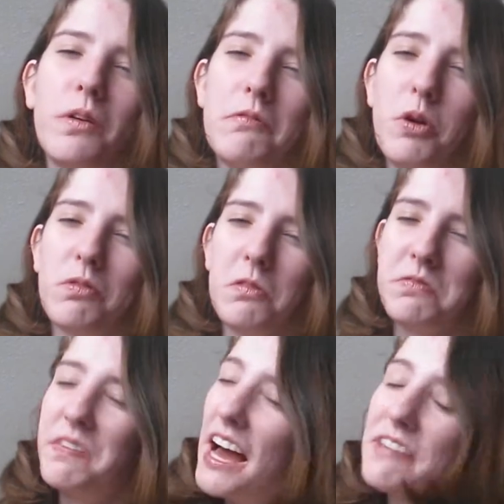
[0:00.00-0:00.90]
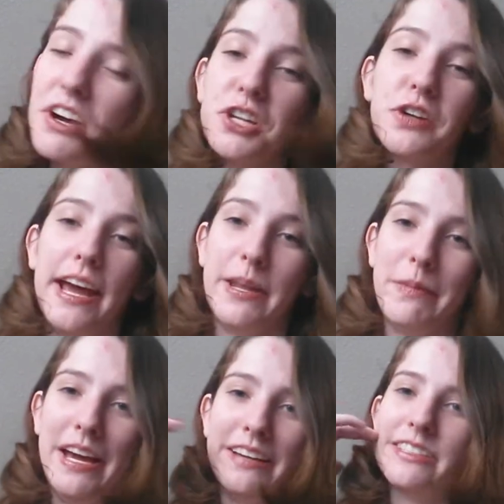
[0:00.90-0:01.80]
of over 500
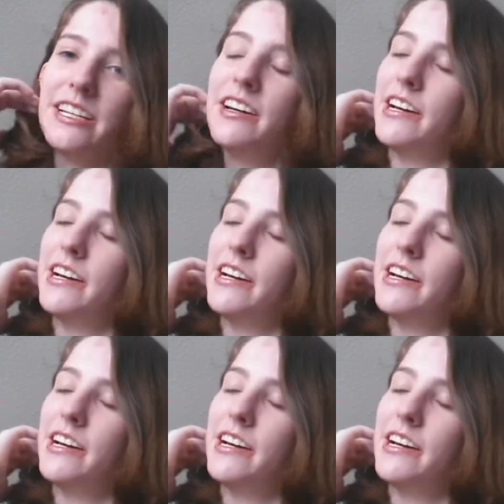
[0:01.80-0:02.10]
animes,